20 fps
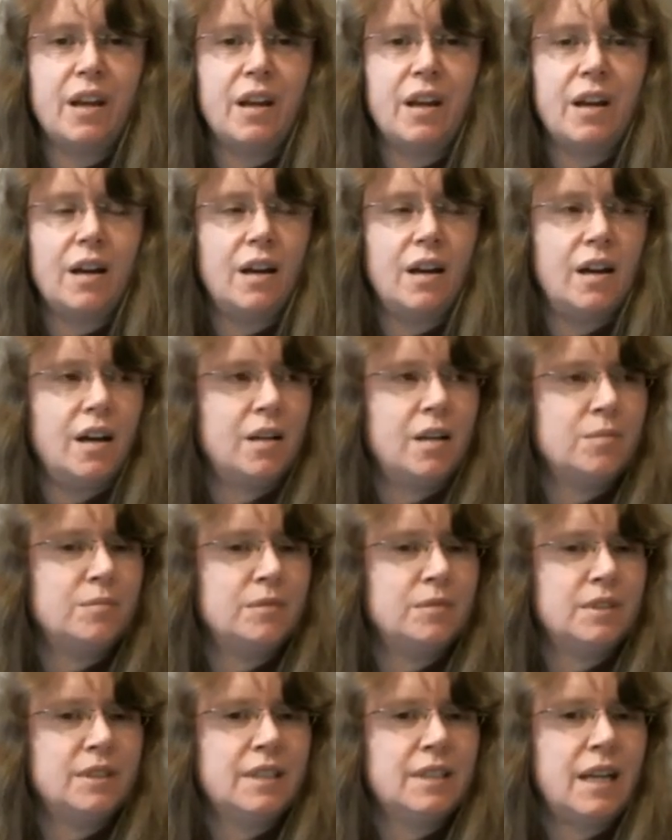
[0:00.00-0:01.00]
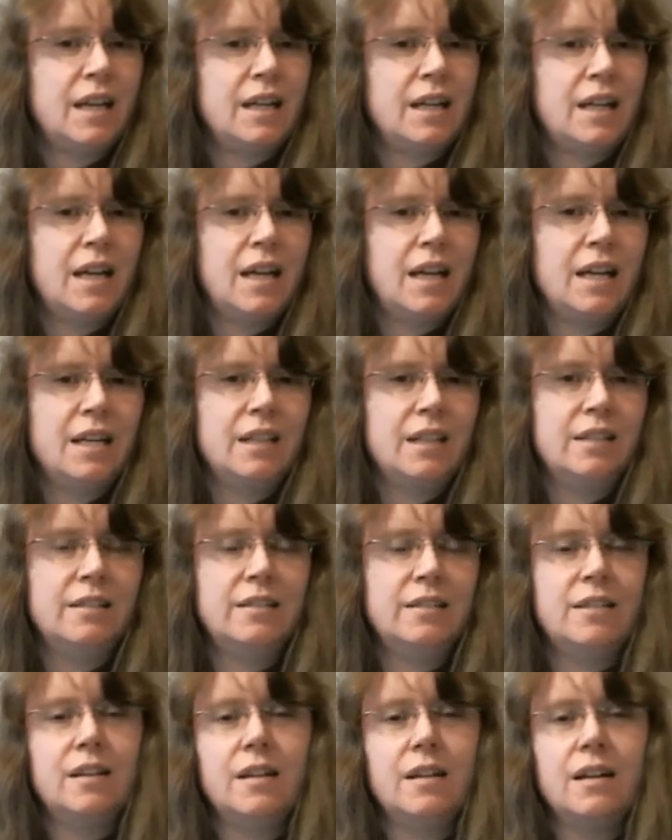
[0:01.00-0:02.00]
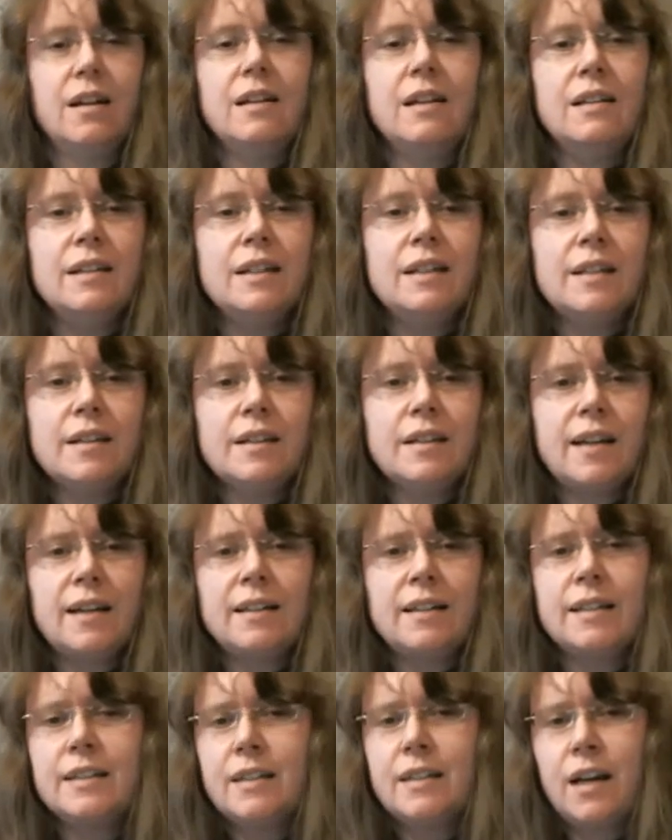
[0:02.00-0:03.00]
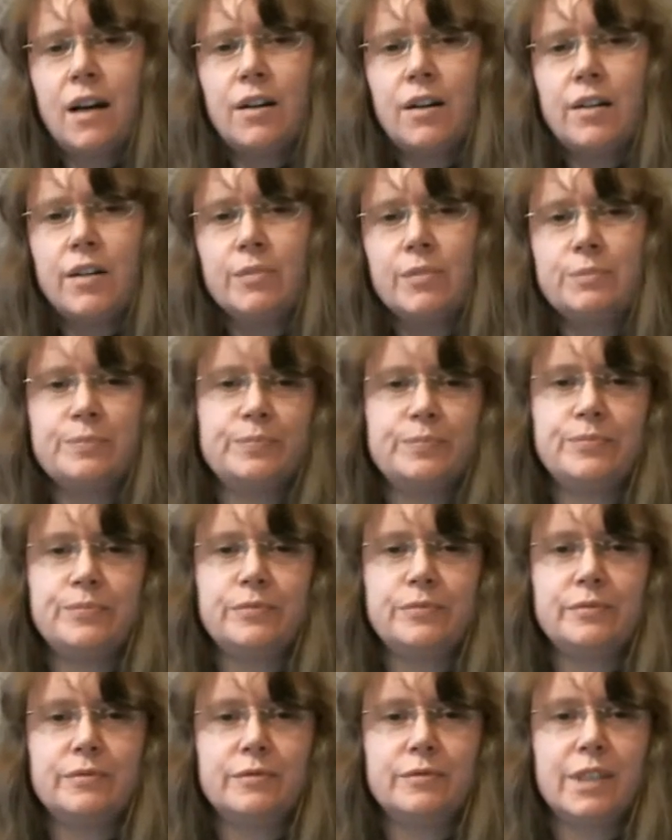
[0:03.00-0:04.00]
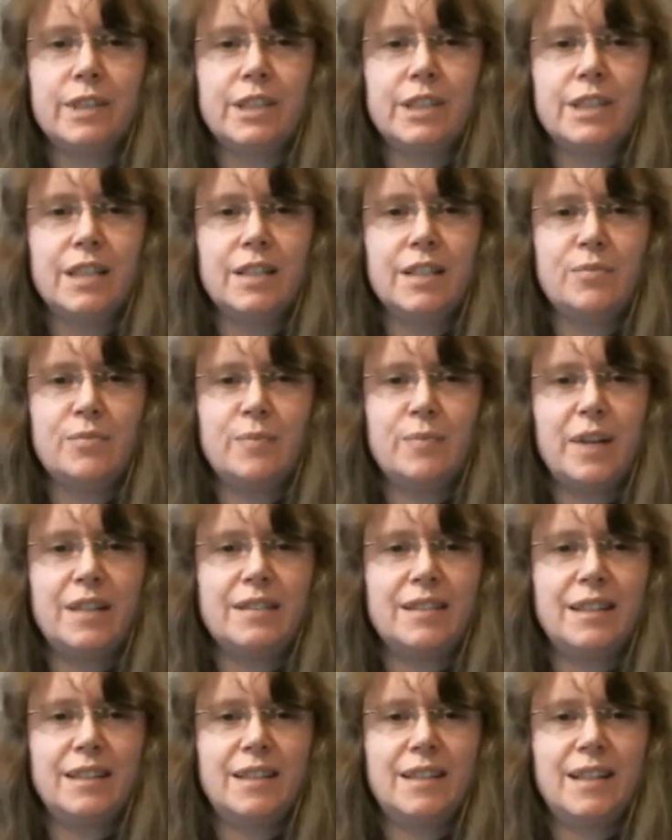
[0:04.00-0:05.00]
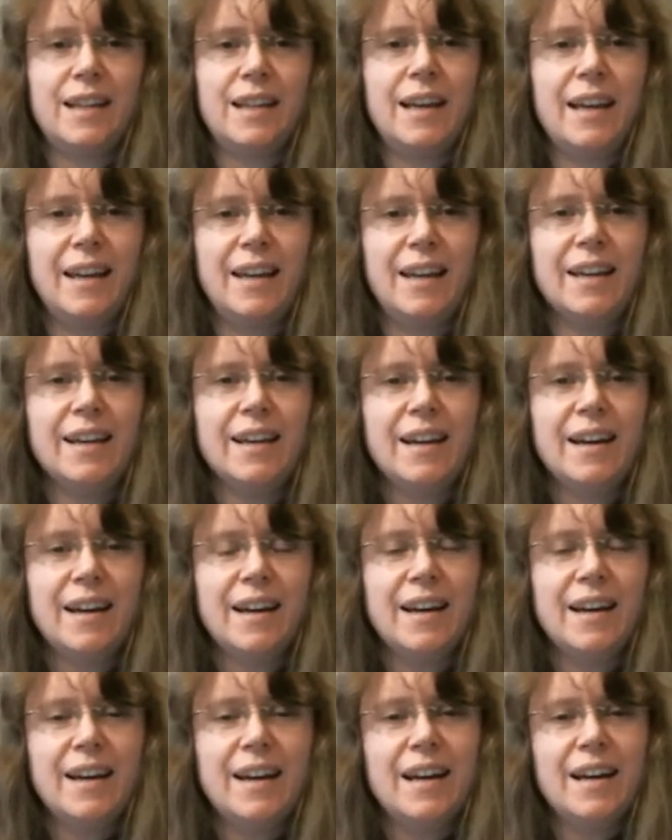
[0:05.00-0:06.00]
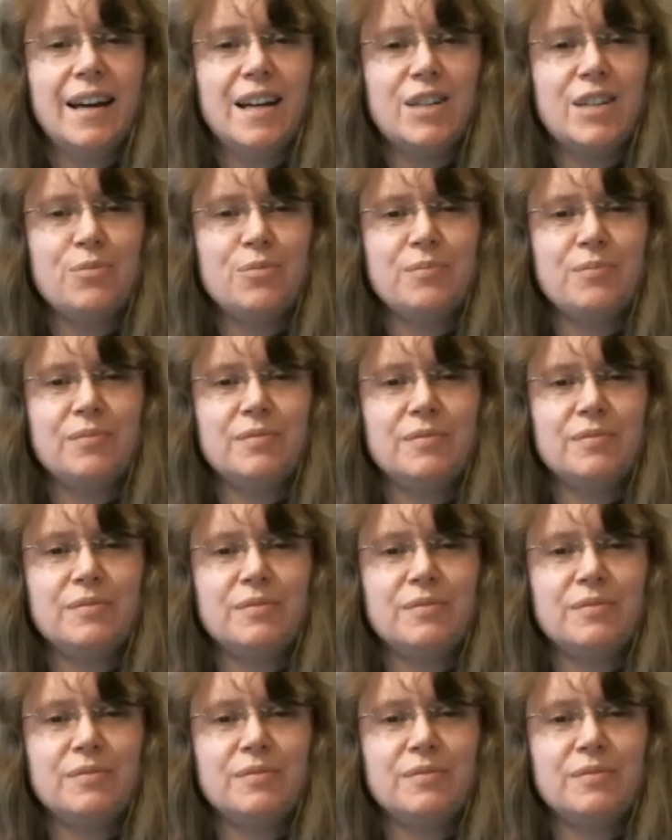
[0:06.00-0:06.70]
Today is Nicky Nacky Dog, which is basically the